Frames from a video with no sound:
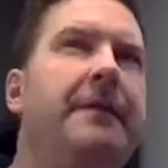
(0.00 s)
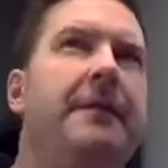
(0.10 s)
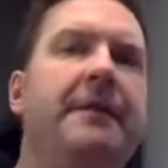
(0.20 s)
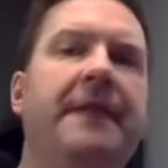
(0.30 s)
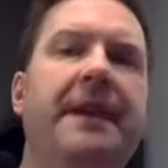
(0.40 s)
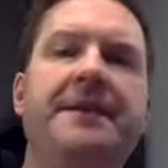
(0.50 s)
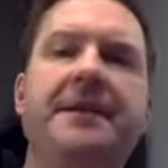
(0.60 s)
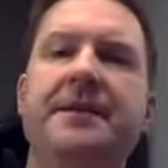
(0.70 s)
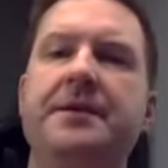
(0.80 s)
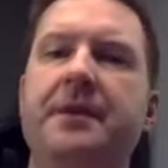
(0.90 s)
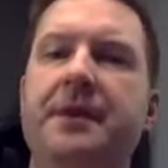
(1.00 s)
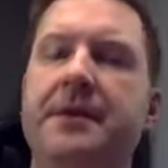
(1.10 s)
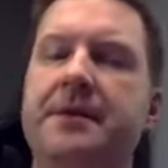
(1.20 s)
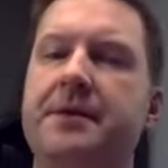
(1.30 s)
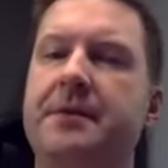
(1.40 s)
it really fascinating too. I
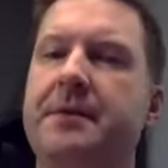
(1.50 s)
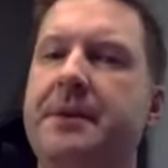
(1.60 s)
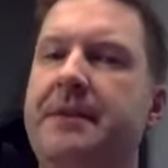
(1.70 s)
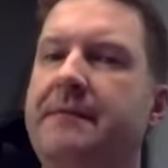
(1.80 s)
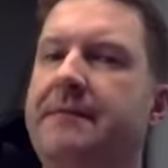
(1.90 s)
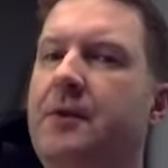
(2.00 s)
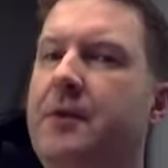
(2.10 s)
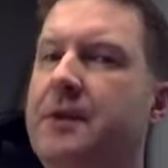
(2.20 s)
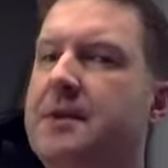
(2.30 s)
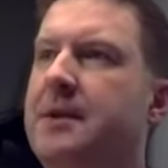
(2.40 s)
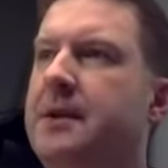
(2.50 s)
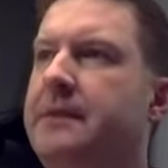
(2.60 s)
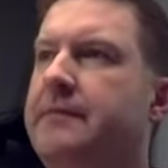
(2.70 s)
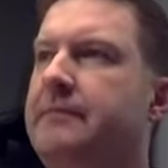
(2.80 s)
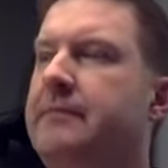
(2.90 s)
think there's a really big focus
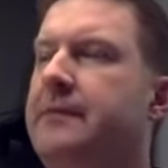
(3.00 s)
on